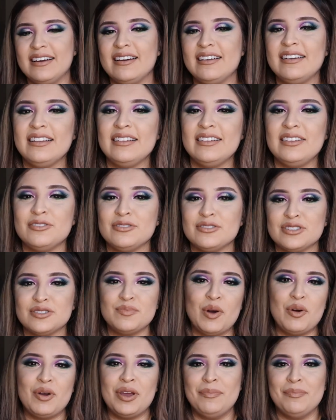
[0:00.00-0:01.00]
on a little
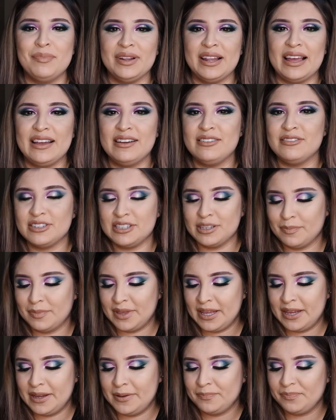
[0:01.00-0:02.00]
smoky plant or
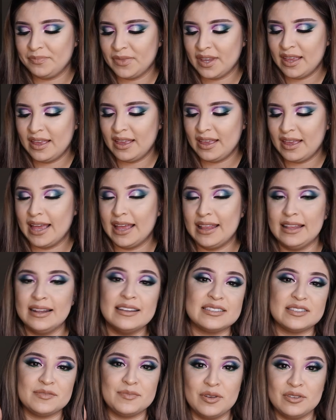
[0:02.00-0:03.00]
something. And
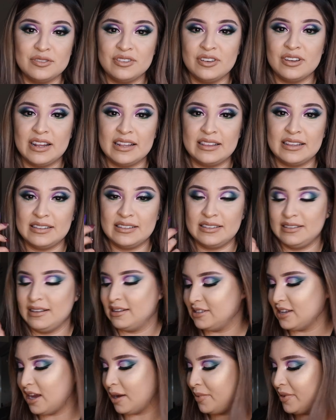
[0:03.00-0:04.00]
then it smells good the,
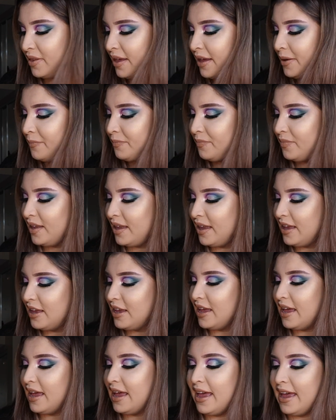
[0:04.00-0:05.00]
on top of that.
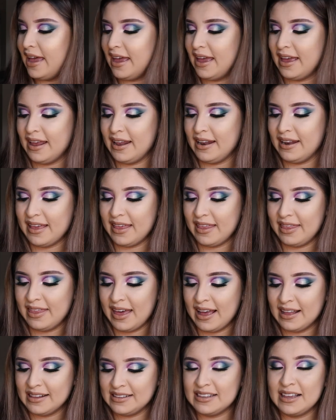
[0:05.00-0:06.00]
And
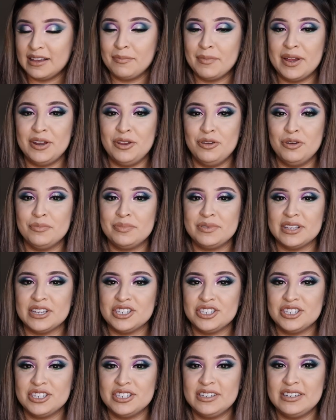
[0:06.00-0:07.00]
that's like my new
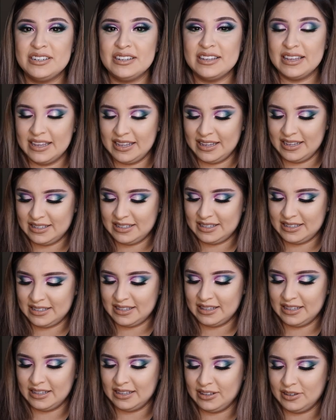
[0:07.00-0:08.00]
obsession is
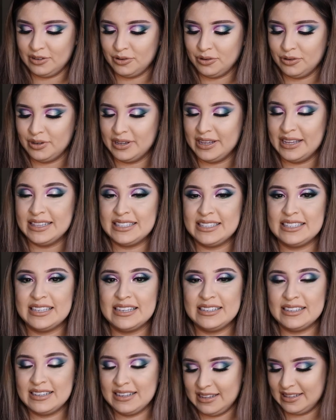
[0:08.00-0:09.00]
the little
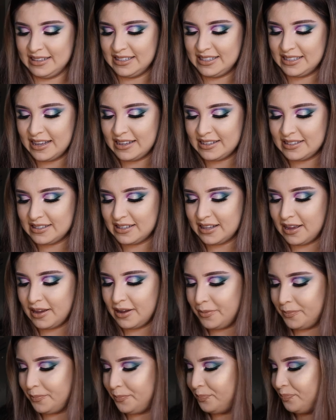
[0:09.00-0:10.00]
incense, incense,
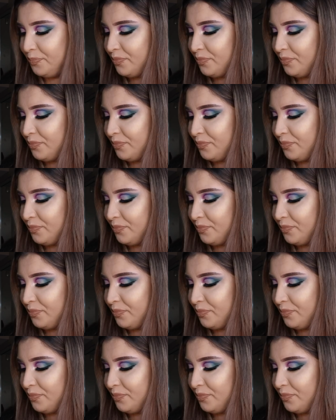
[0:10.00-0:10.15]
um,